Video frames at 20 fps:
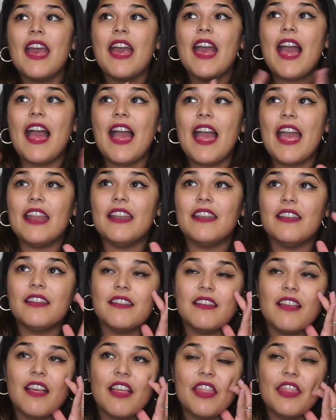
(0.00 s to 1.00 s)

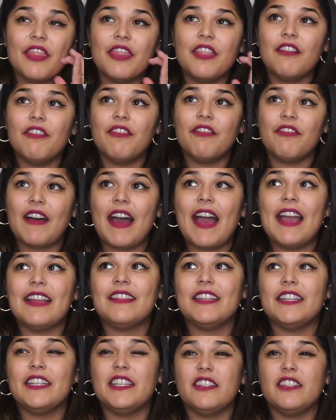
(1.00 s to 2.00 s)
And the fact that it